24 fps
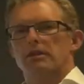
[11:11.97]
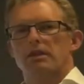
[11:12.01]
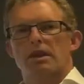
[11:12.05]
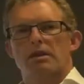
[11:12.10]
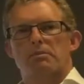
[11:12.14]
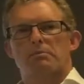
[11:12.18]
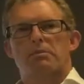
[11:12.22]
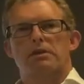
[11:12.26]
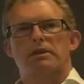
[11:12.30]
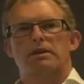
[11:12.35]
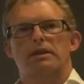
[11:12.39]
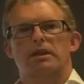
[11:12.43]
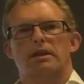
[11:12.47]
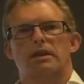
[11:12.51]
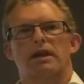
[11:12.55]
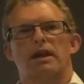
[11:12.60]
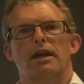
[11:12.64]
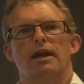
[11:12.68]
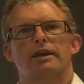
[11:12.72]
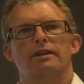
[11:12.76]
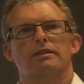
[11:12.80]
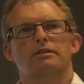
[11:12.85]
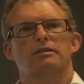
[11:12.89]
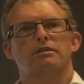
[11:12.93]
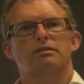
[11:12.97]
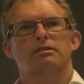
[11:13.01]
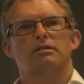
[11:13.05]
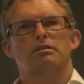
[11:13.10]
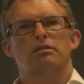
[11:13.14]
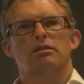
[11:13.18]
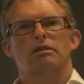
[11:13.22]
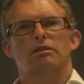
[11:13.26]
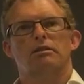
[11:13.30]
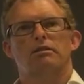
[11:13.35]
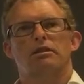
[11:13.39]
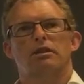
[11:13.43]
that being the case,
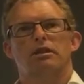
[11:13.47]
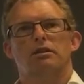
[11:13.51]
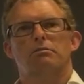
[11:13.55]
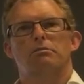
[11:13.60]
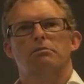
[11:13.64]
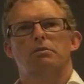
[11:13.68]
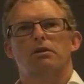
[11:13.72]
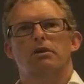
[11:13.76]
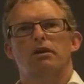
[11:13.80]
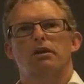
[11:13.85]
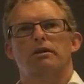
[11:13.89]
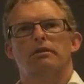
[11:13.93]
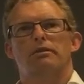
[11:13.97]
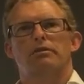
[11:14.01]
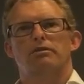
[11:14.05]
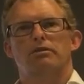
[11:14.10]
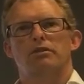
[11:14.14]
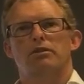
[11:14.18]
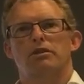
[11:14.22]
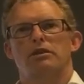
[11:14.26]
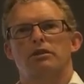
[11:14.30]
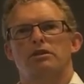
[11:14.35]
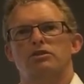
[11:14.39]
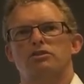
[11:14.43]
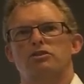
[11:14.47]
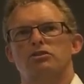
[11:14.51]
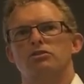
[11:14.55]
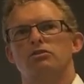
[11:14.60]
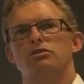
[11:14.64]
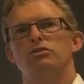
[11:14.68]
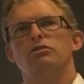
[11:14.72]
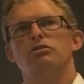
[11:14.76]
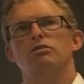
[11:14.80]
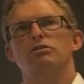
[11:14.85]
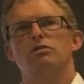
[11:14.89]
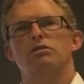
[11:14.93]
I think by 30
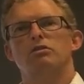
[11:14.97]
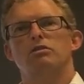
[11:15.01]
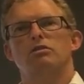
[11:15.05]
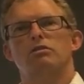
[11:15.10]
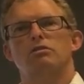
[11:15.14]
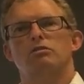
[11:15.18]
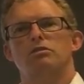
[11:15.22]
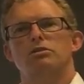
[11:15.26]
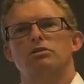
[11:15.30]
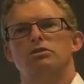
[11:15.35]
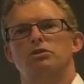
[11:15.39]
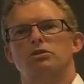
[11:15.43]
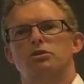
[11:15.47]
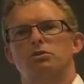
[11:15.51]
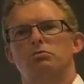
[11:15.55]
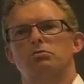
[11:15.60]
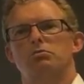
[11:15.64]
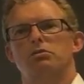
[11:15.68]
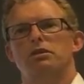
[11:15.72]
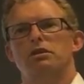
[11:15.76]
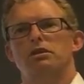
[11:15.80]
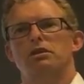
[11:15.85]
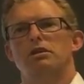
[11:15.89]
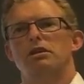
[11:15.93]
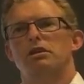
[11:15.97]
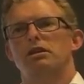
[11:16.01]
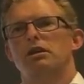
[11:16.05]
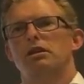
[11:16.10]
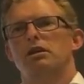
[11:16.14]
June, we should be